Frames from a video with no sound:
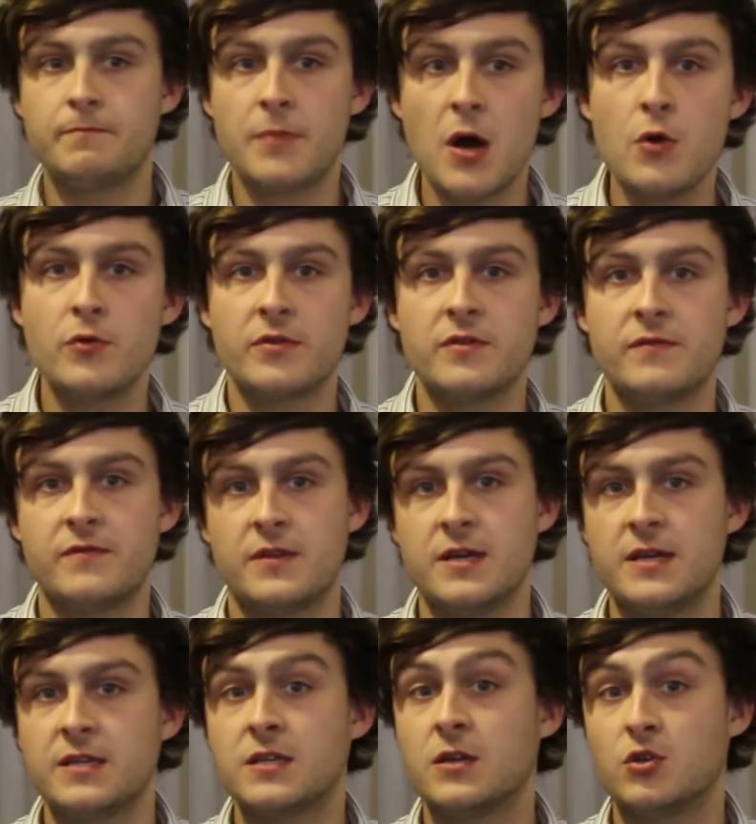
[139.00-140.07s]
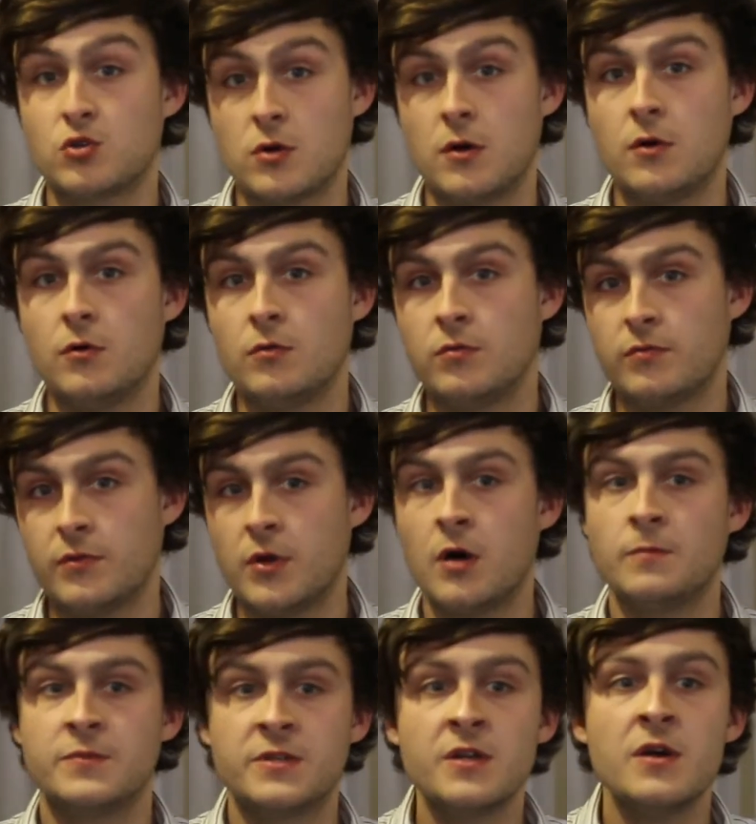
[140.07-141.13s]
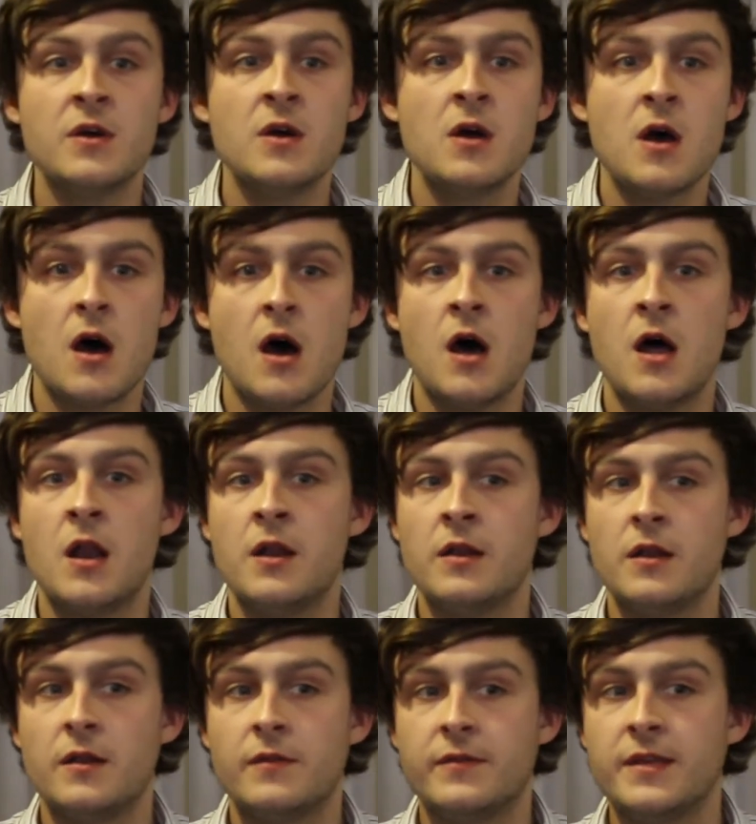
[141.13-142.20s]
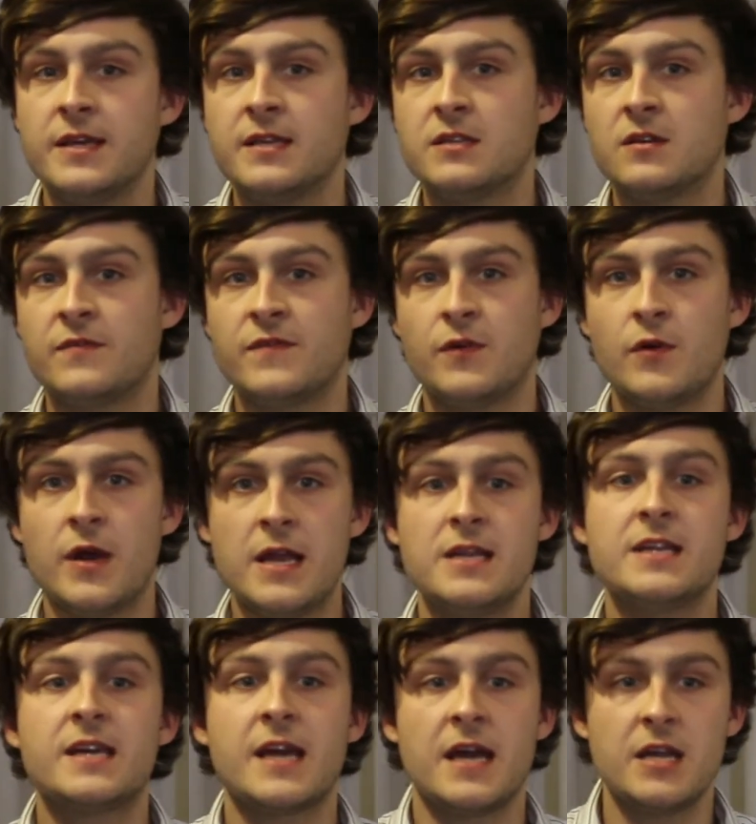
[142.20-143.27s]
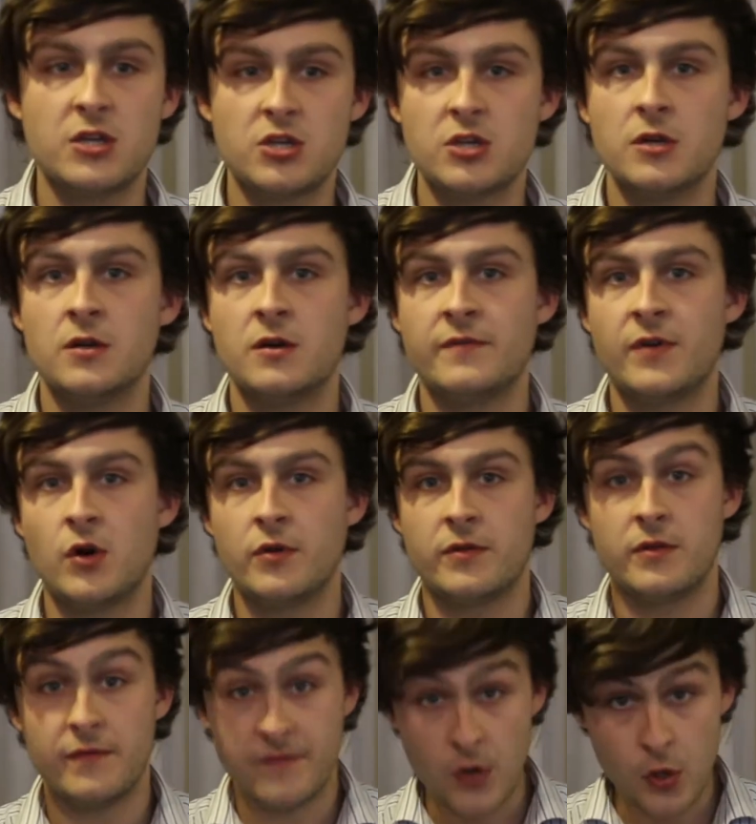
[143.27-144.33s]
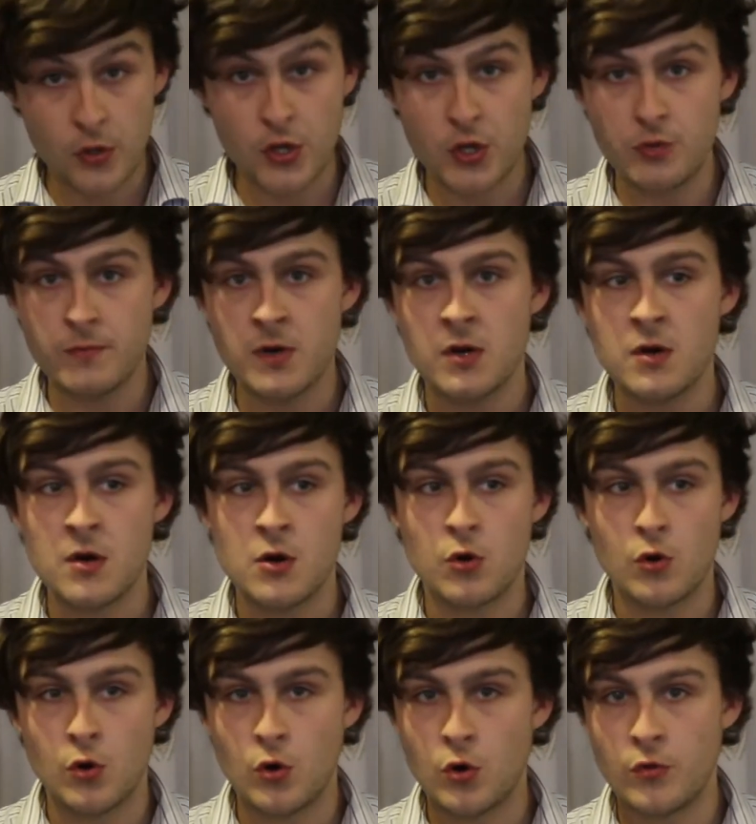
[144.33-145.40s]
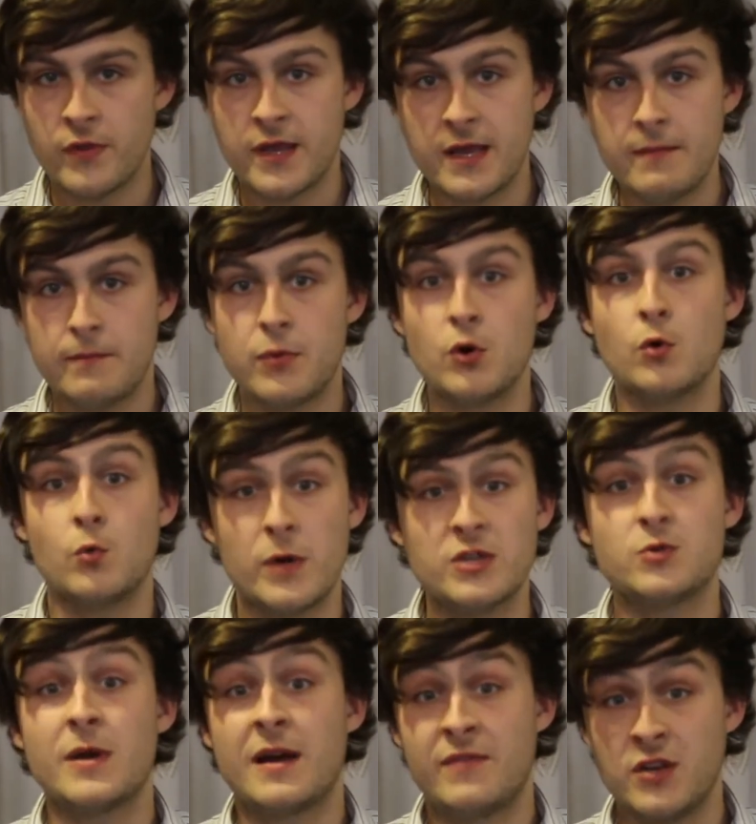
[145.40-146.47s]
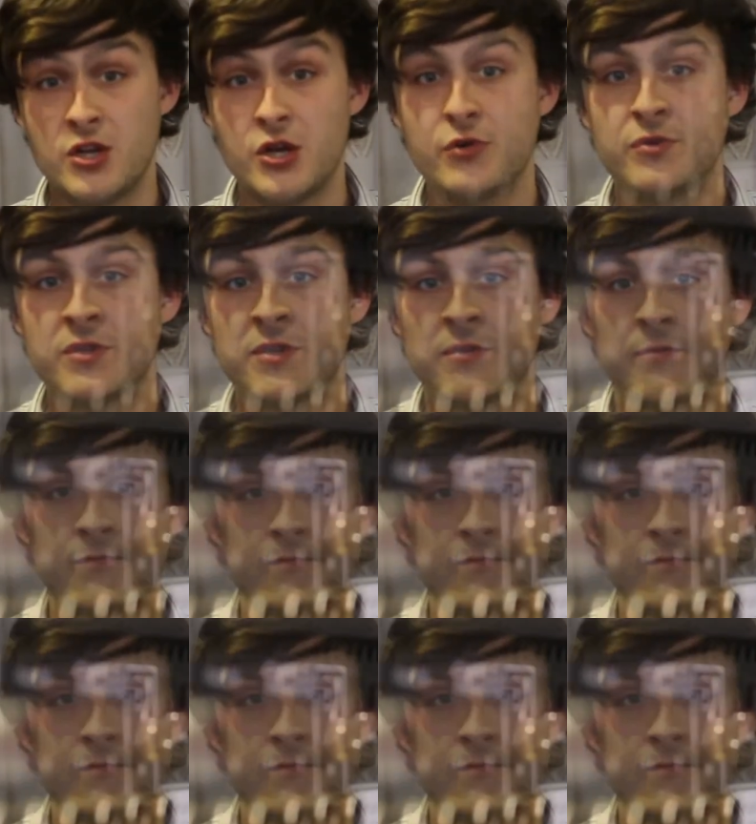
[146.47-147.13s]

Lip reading: of both of these control knobs, and these are for indication of either the volume or the input which we have in use.